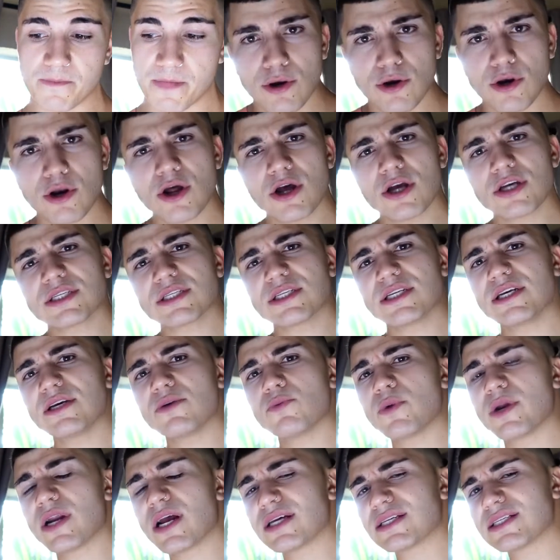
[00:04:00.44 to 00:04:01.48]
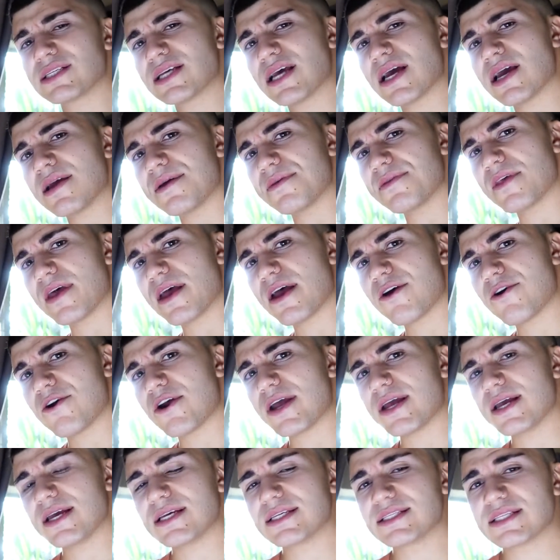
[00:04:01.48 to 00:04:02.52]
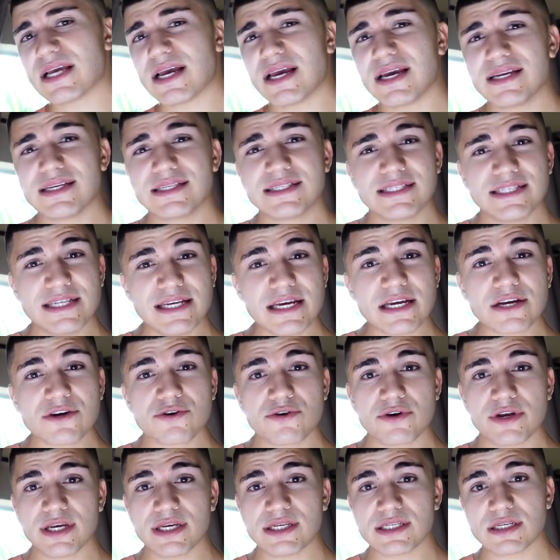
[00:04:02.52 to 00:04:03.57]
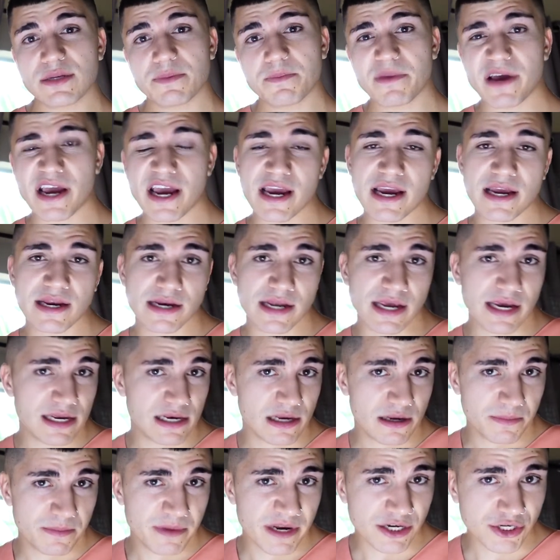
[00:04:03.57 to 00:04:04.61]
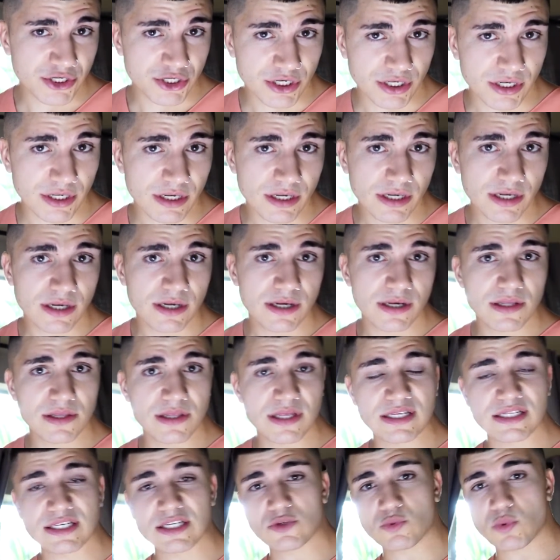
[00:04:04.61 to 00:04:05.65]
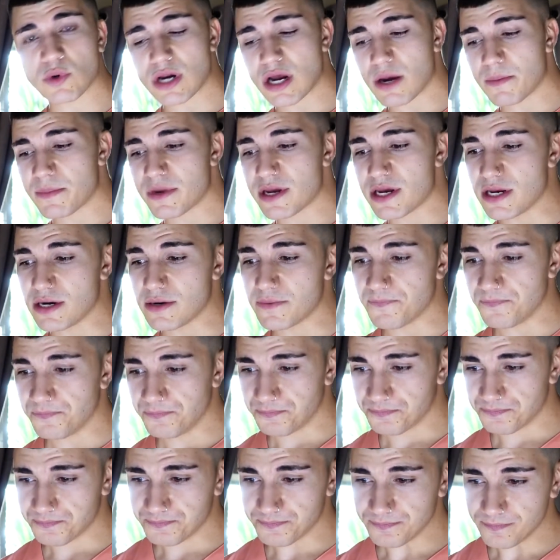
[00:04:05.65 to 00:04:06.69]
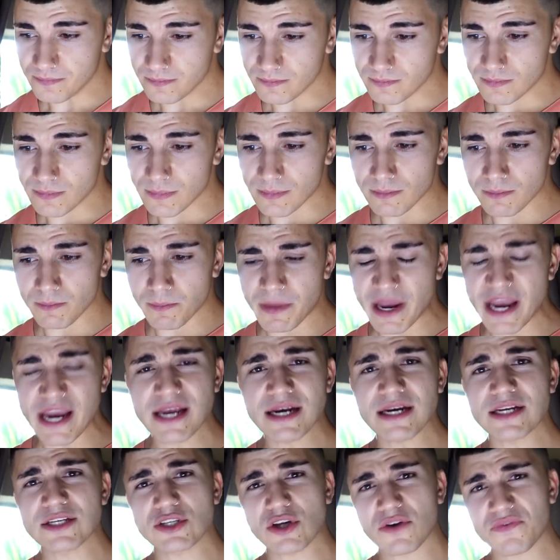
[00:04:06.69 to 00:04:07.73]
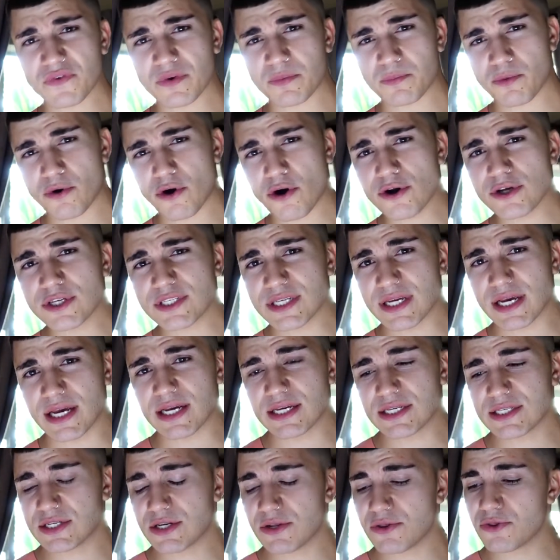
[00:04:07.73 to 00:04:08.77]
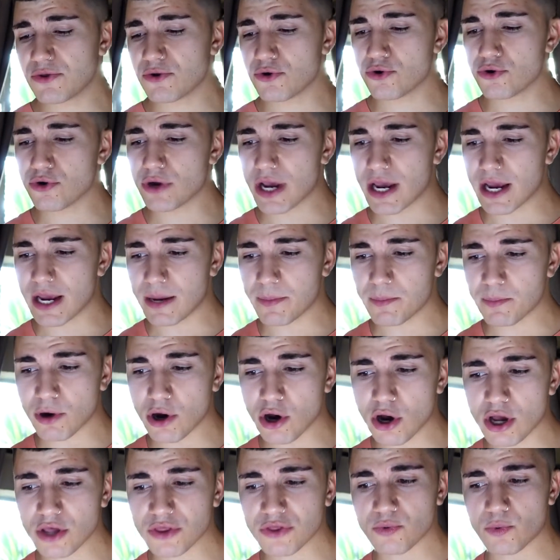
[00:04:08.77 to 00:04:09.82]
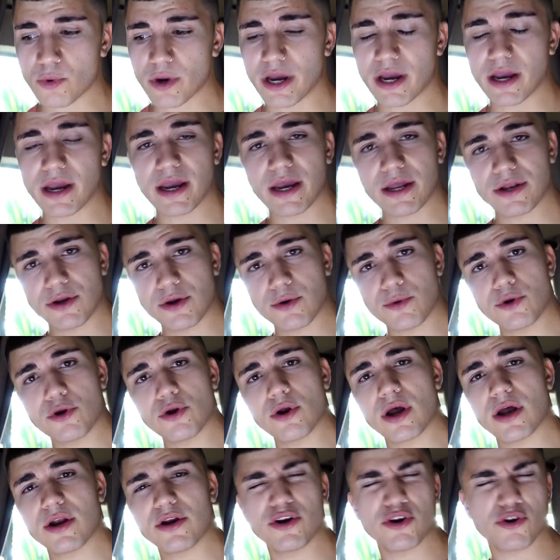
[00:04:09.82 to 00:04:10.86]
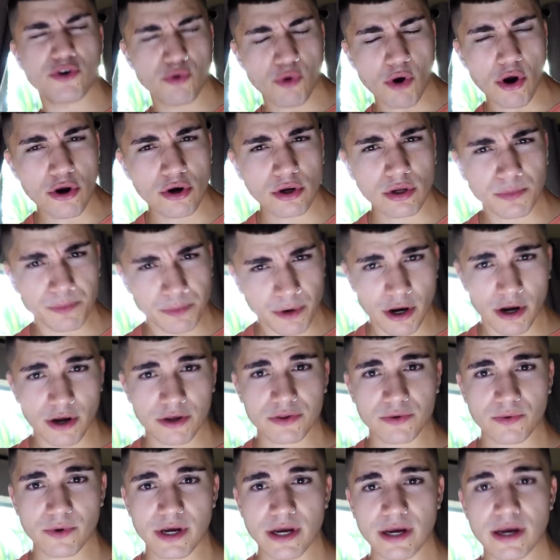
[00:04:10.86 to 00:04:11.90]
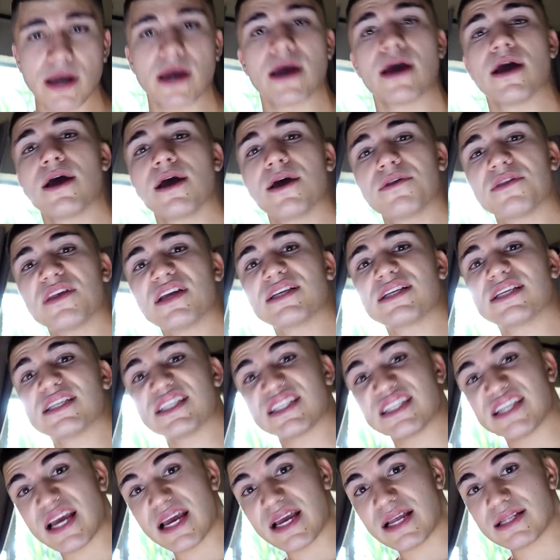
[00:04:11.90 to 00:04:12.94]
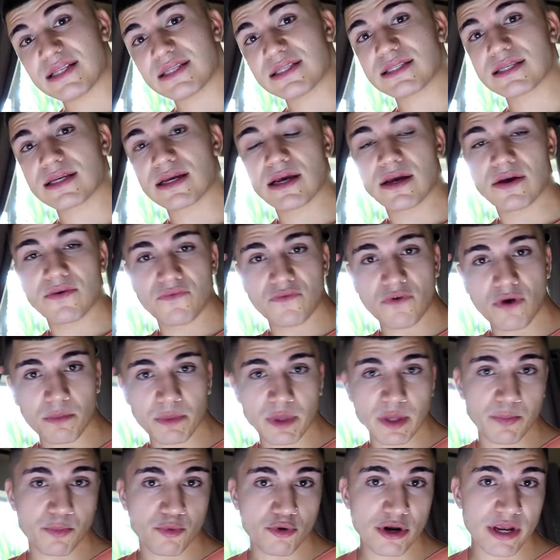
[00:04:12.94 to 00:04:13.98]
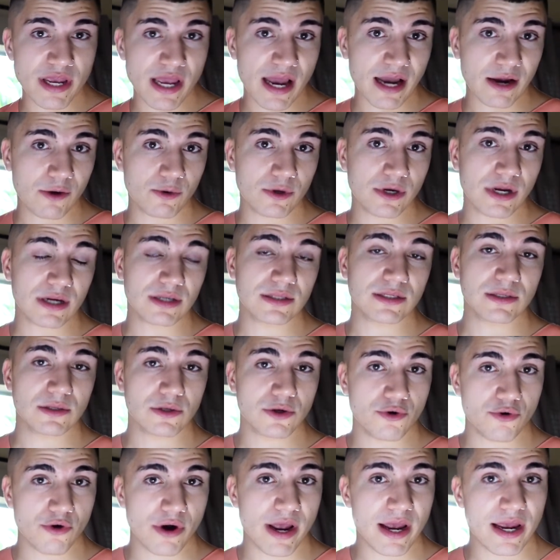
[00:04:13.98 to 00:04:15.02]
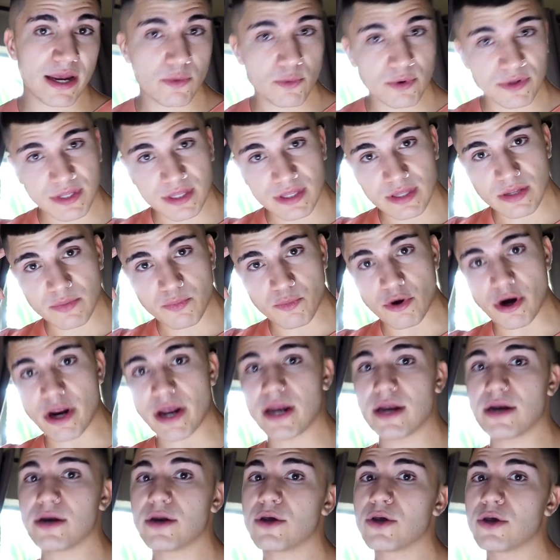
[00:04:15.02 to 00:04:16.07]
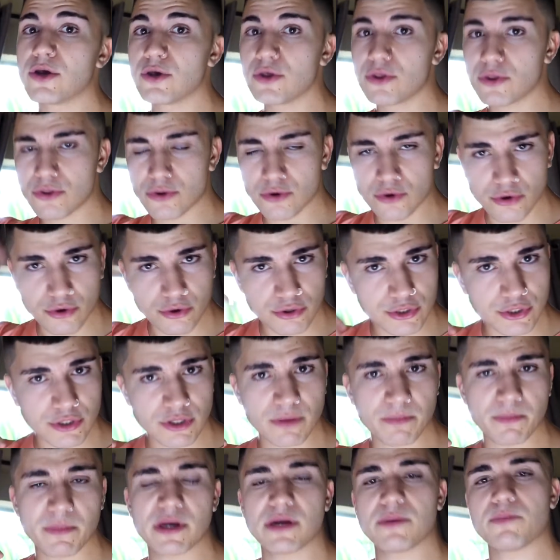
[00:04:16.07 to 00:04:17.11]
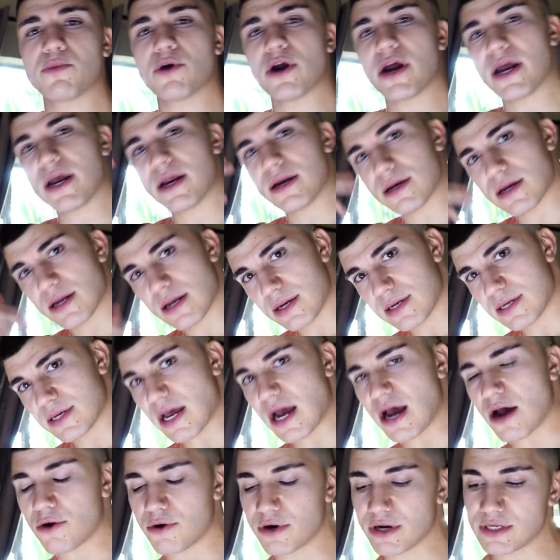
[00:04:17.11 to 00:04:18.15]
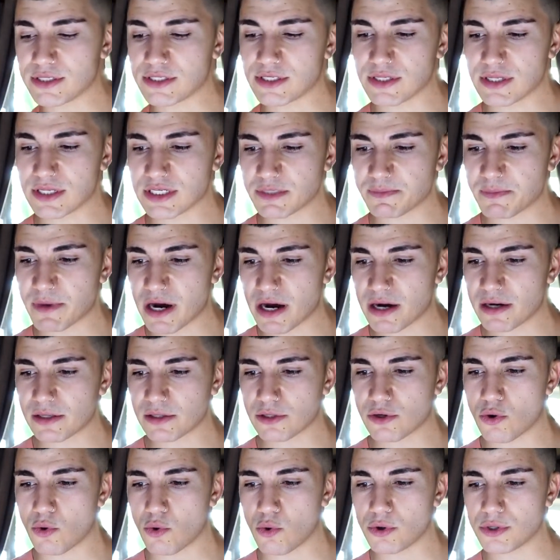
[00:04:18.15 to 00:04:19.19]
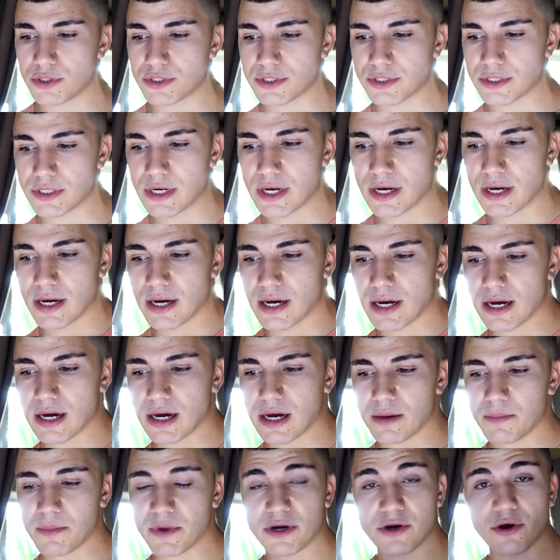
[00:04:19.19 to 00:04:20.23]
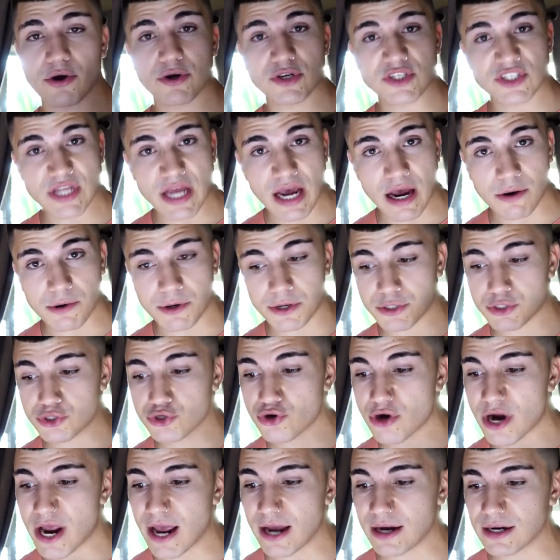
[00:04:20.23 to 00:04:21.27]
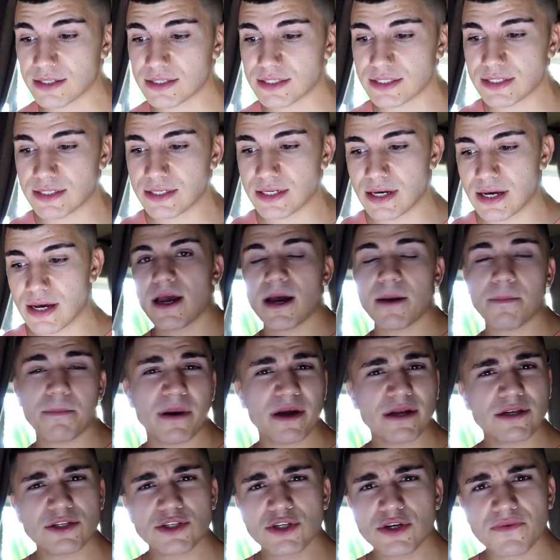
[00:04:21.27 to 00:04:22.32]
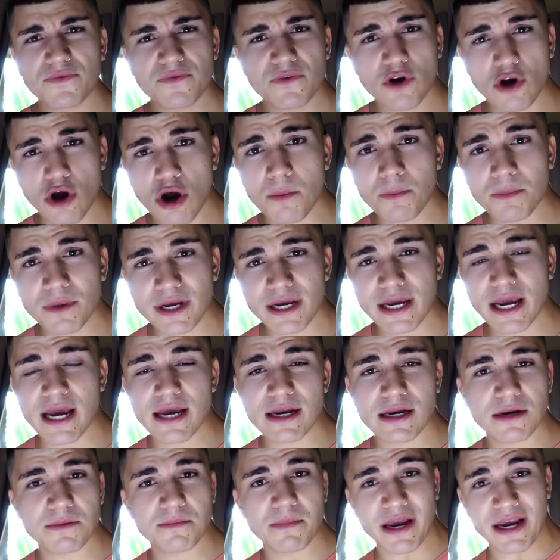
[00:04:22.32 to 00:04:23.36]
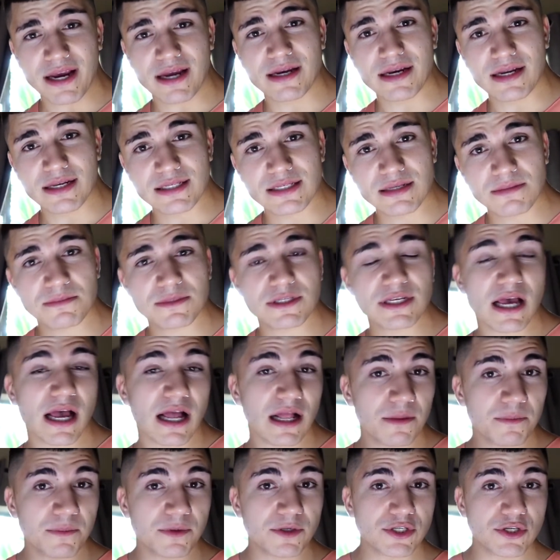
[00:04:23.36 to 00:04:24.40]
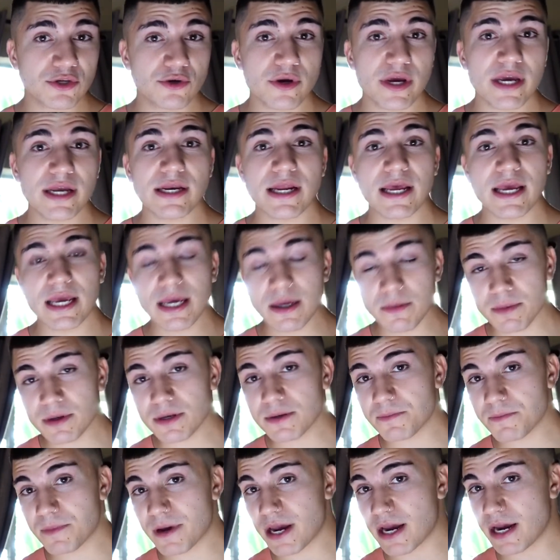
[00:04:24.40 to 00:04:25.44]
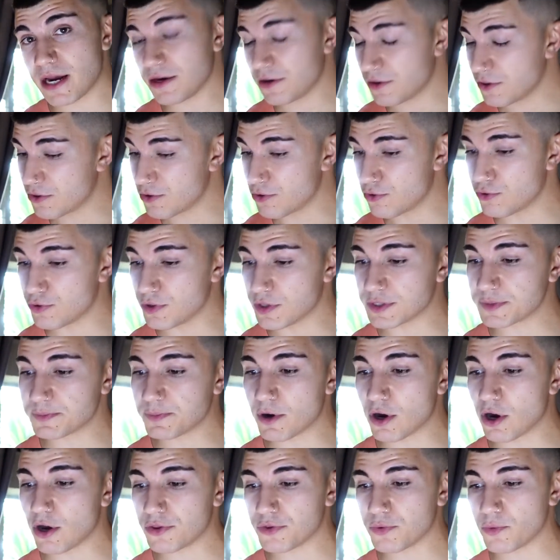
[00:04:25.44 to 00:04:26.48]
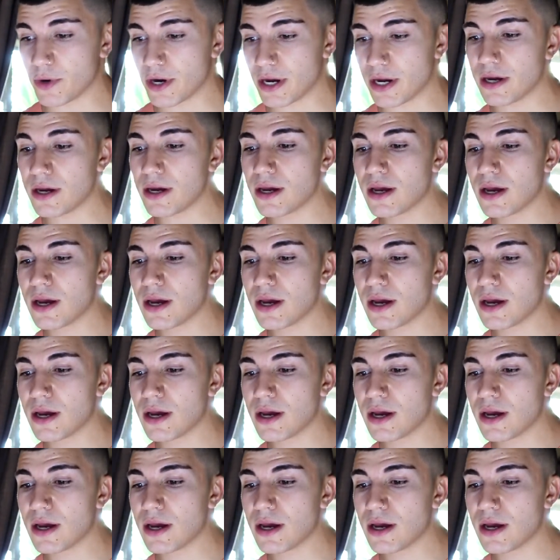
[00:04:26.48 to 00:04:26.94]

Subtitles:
Lastly, when I say there is a decreased pain inhibition, this is what I mean. Pain is often processed through a pathway, a neuronal pathway that descends from the preaqueductal gray within the brain through to the midbrain down into the spinal cord. It goes down a tract. A bunch of complicated mechanisms help to inhibit pain through this pathway,